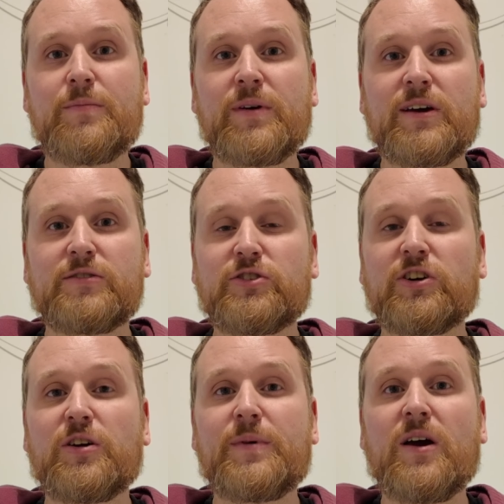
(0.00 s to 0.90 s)
because you're
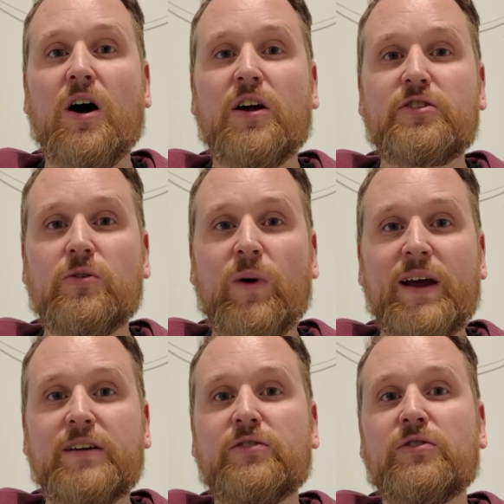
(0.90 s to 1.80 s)
going to be on your
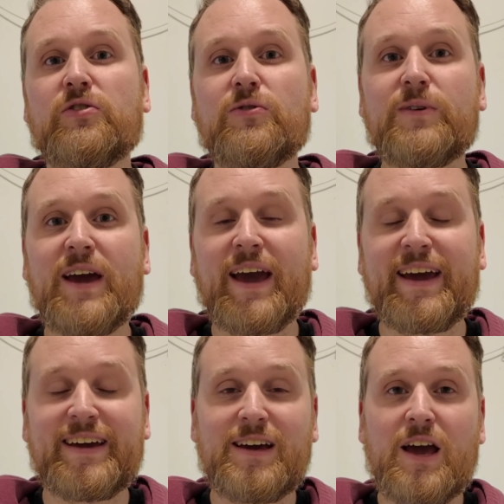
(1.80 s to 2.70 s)
way to the
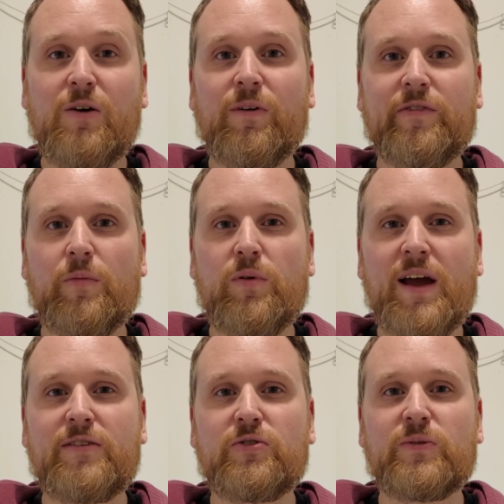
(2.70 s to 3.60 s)
UK with your
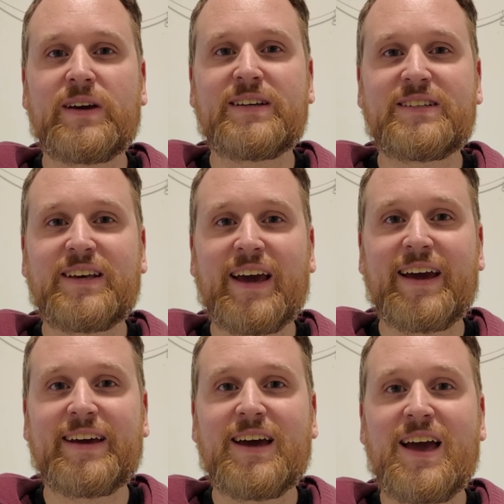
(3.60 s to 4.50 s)
brand new
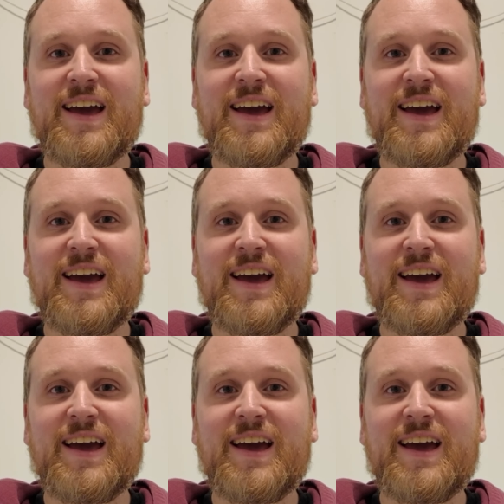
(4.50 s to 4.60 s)
ETA.